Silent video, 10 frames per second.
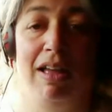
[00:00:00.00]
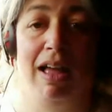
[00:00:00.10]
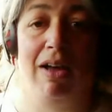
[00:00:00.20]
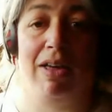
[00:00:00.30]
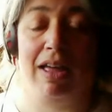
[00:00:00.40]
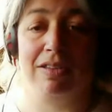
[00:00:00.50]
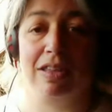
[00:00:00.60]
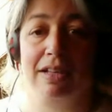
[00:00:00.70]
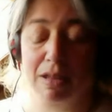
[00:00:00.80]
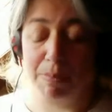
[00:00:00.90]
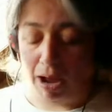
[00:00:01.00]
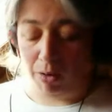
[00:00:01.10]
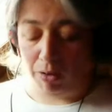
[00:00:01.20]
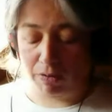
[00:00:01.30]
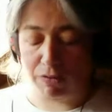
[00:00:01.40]
Okay, so that's the
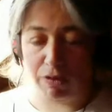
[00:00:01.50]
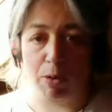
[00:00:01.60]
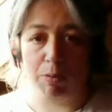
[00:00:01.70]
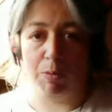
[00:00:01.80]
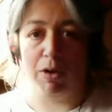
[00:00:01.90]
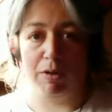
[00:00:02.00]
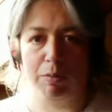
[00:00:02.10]
power of the spoken word,